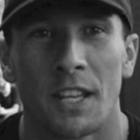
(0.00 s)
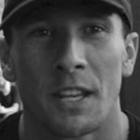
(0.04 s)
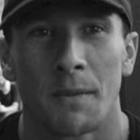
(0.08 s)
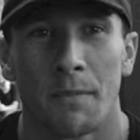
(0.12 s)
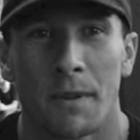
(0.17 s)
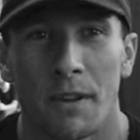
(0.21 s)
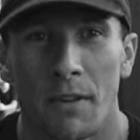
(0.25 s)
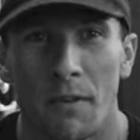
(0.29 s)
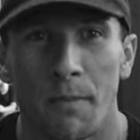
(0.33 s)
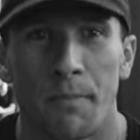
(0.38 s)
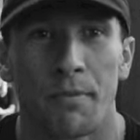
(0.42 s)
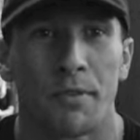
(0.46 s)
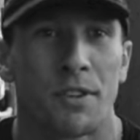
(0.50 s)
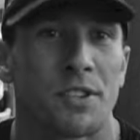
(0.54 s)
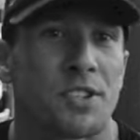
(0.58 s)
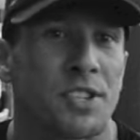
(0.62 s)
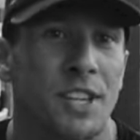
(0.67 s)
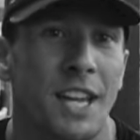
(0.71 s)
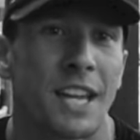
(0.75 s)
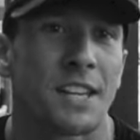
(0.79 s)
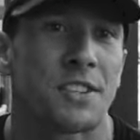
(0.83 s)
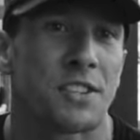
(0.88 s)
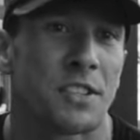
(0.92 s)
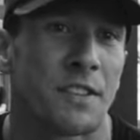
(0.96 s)
and a better
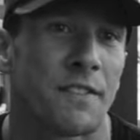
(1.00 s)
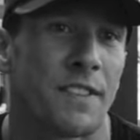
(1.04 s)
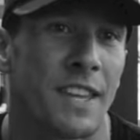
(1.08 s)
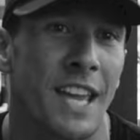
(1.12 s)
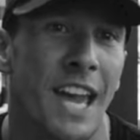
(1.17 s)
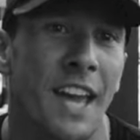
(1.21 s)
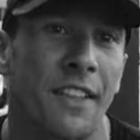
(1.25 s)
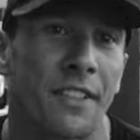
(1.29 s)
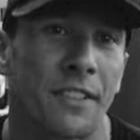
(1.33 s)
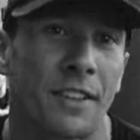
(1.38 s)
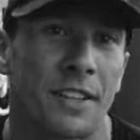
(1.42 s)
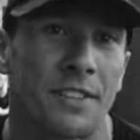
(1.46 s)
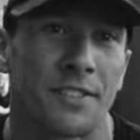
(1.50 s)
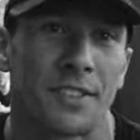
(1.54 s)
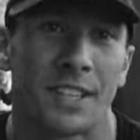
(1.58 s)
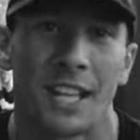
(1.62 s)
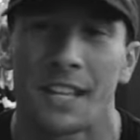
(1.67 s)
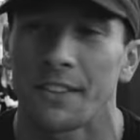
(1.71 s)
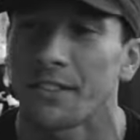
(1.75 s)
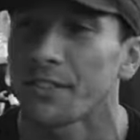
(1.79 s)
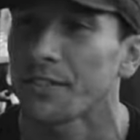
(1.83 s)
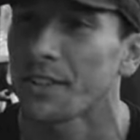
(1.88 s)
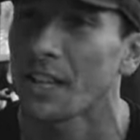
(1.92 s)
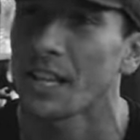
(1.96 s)
appreciation of the athletes and
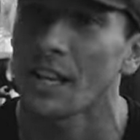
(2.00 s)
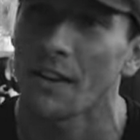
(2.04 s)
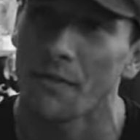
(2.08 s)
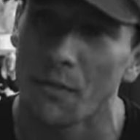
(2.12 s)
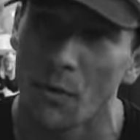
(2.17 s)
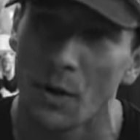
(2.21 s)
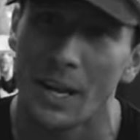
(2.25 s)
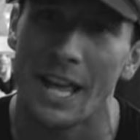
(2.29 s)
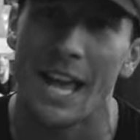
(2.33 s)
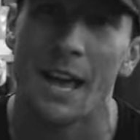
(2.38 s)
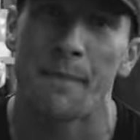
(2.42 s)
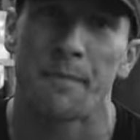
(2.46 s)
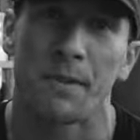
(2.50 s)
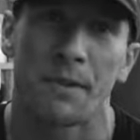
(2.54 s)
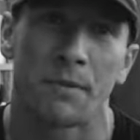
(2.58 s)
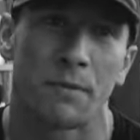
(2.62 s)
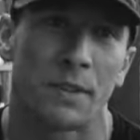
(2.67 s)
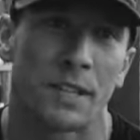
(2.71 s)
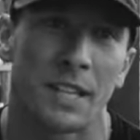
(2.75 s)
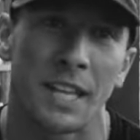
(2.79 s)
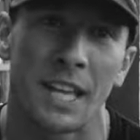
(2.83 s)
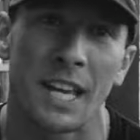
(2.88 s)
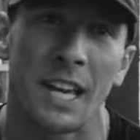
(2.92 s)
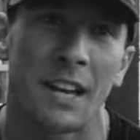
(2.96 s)
understanding of what happened.
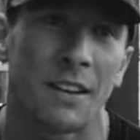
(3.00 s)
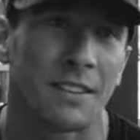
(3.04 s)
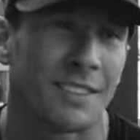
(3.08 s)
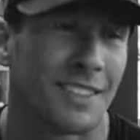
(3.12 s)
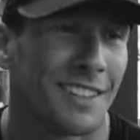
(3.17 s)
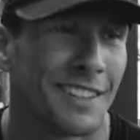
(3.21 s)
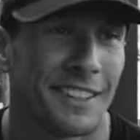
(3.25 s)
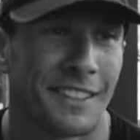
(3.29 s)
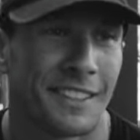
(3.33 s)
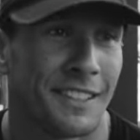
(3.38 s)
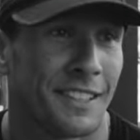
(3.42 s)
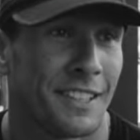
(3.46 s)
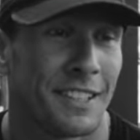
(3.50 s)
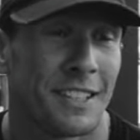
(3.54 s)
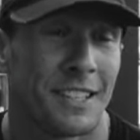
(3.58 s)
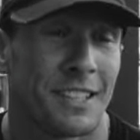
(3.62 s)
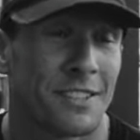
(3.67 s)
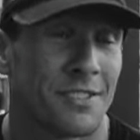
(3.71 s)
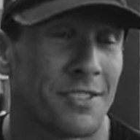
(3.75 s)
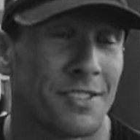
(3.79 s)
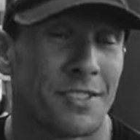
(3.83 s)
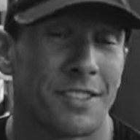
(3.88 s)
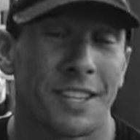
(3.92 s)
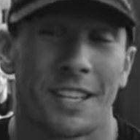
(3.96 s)
Where now
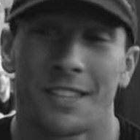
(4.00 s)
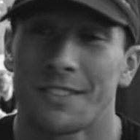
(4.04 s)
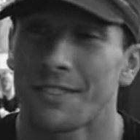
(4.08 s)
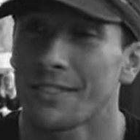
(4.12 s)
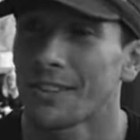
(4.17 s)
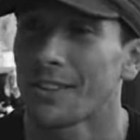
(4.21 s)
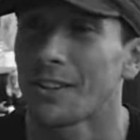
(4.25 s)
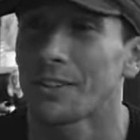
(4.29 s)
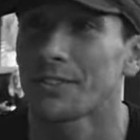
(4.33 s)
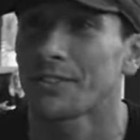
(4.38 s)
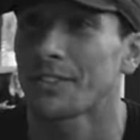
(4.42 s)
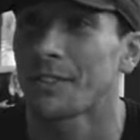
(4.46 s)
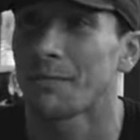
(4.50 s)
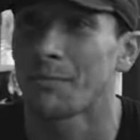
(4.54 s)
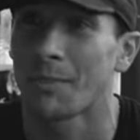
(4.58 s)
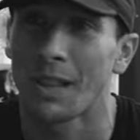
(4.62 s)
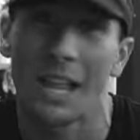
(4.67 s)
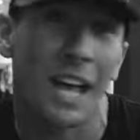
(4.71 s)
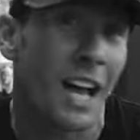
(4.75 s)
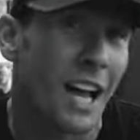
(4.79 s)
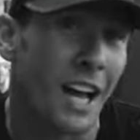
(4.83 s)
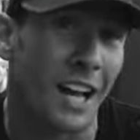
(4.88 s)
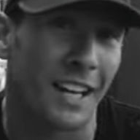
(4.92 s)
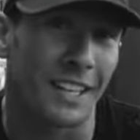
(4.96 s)
it just gets lost in
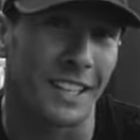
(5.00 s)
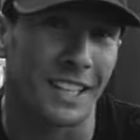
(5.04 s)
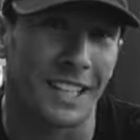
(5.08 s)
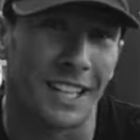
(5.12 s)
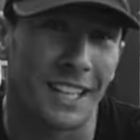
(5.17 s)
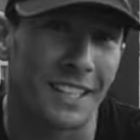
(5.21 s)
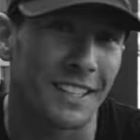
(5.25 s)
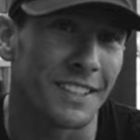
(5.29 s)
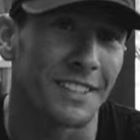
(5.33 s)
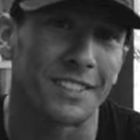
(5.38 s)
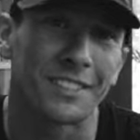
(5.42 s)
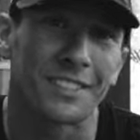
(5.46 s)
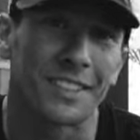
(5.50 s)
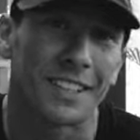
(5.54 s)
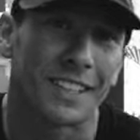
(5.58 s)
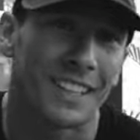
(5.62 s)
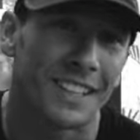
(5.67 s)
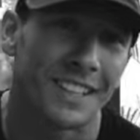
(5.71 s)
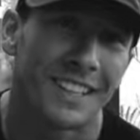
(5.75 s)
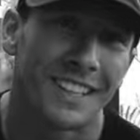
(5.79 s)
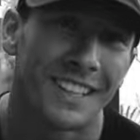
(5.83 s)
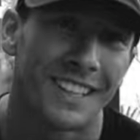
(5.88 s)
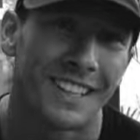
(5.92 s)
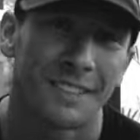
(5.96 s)
blah. You know,
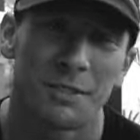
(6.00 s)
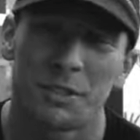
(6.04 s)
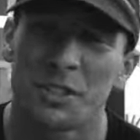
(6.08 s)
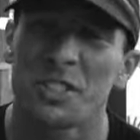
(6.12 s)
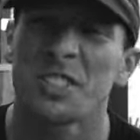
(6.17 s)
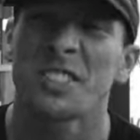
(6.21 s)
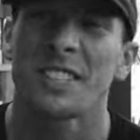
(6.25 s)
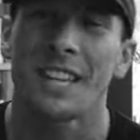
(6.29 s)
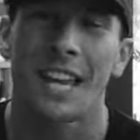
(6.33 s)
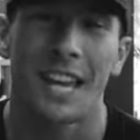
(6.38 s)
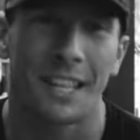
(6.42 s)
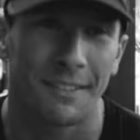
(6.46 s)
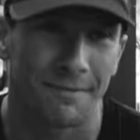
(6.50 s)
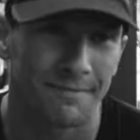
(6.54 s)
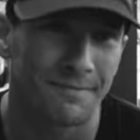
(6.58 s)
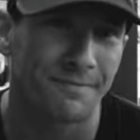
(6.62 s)
which is sad.